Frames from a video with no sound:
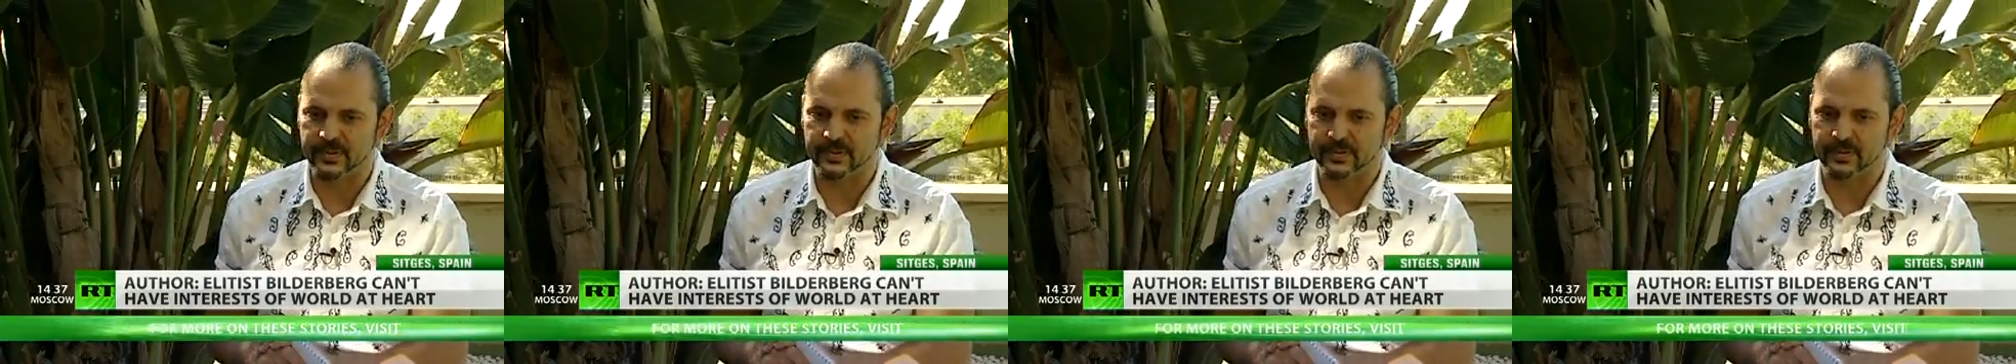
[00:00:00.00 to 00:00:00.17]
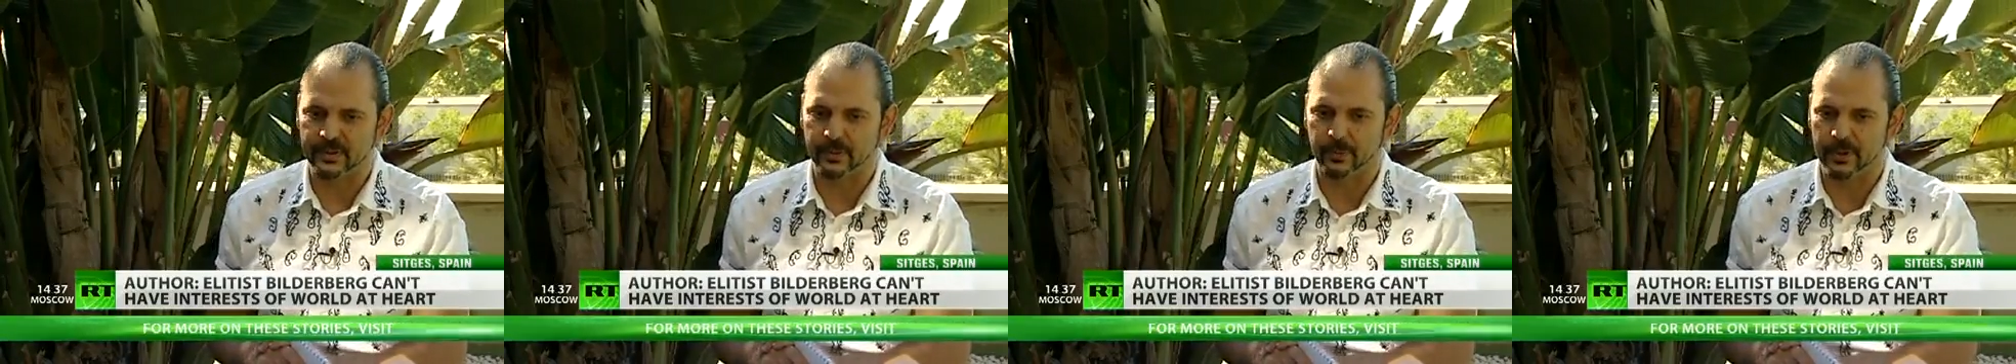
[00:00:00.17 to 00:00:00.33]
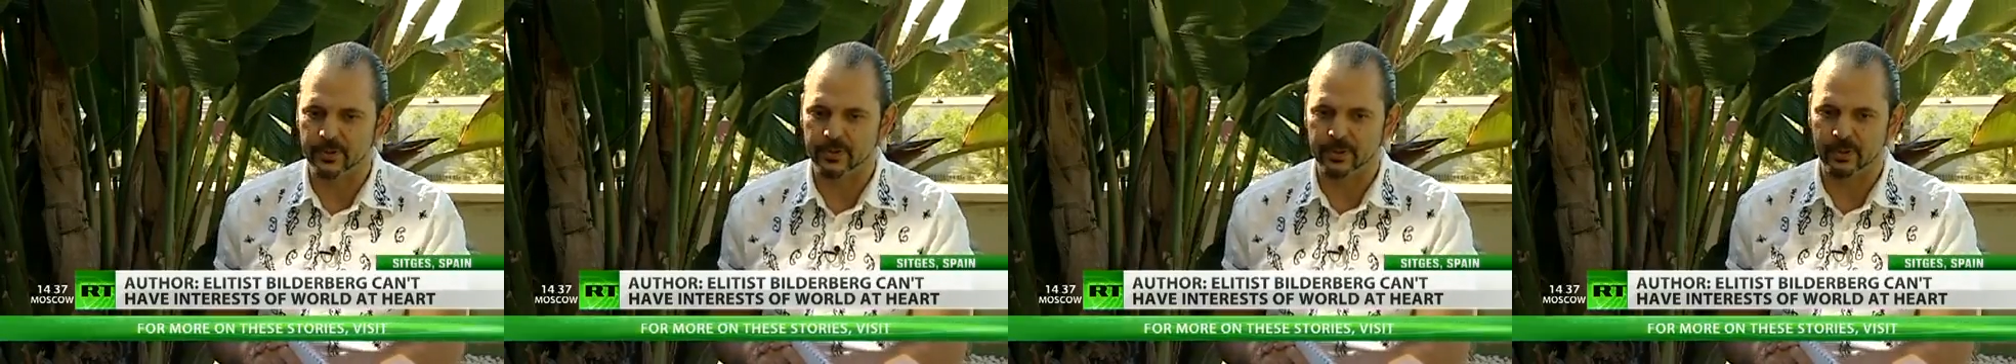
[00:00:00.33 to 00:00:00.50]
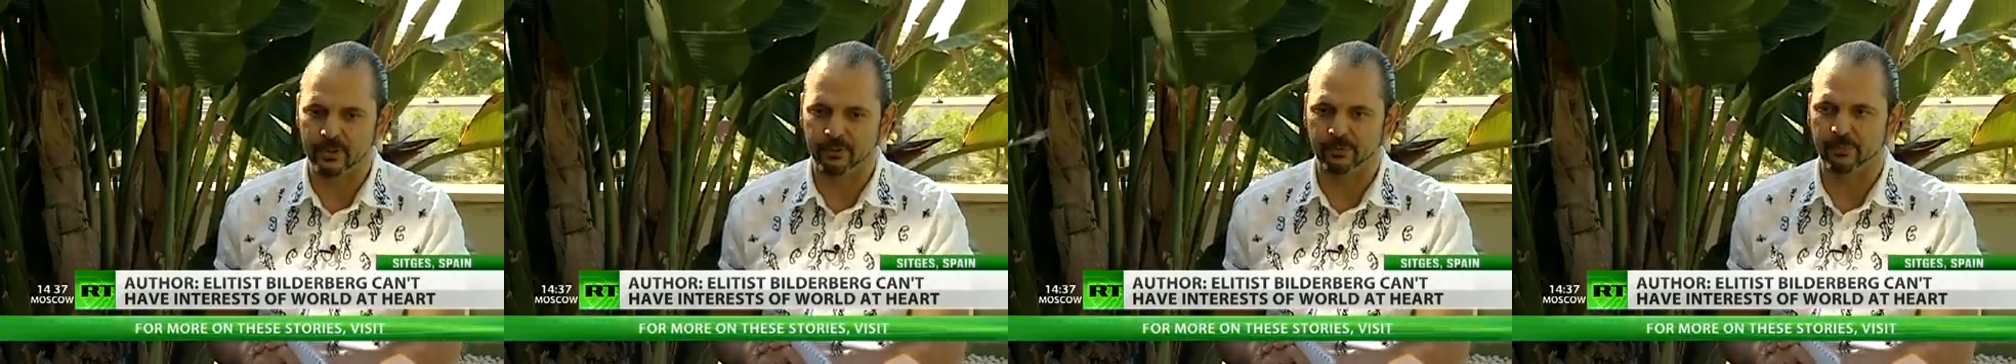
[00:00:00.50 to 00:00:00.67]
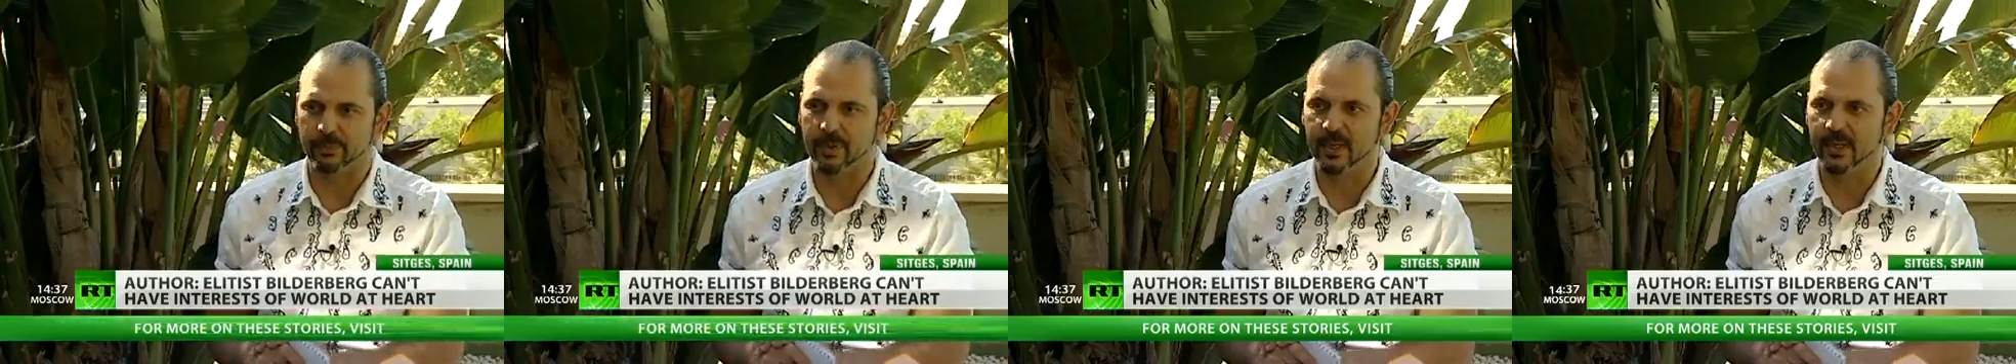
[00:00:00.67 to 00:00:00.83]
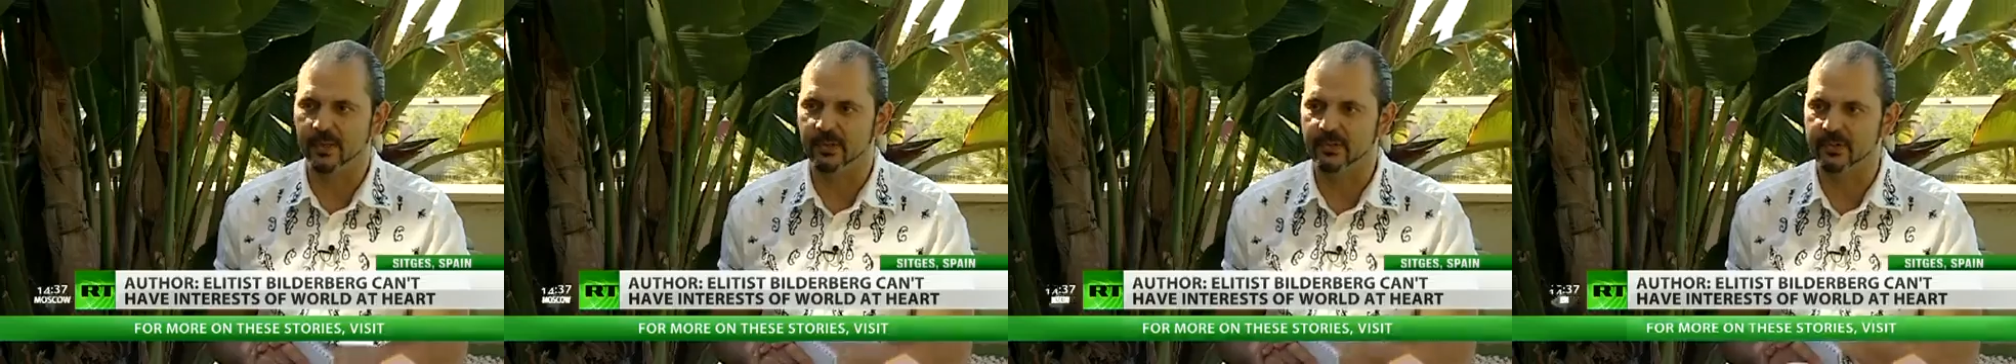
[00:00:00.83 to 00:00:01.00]
it's a question of
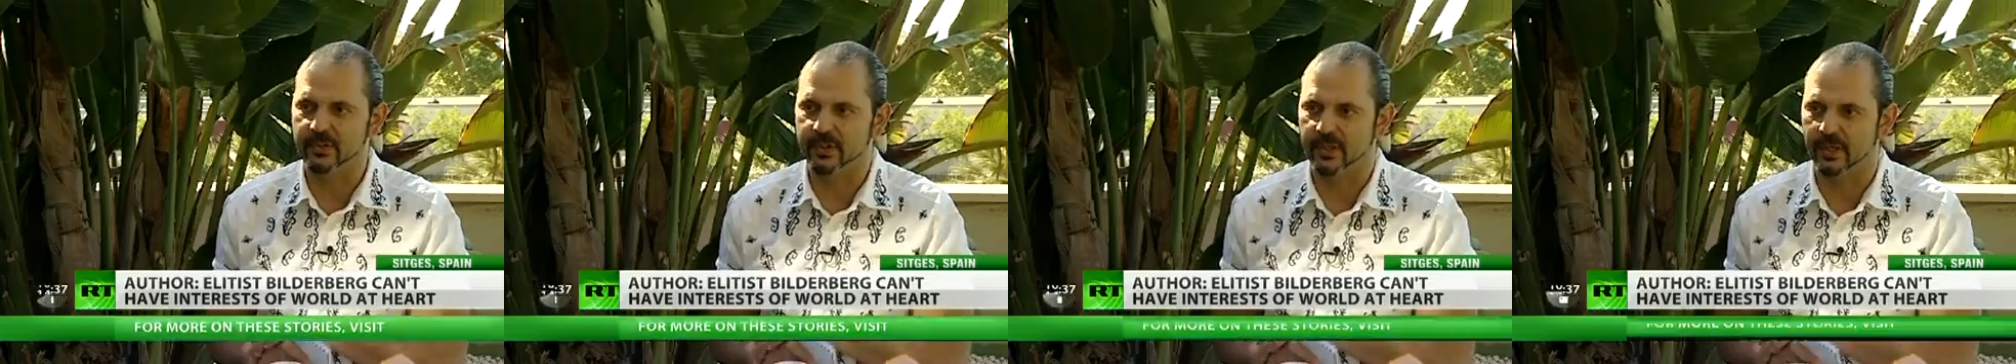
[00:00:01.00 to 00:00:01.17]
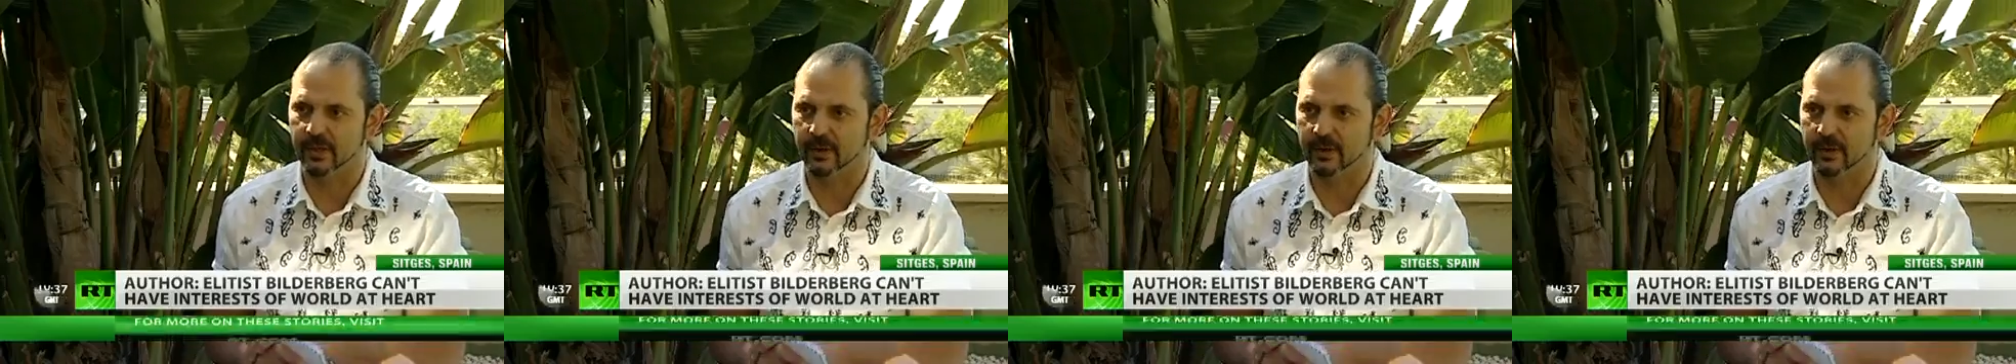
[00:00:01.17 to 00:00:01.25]
minutes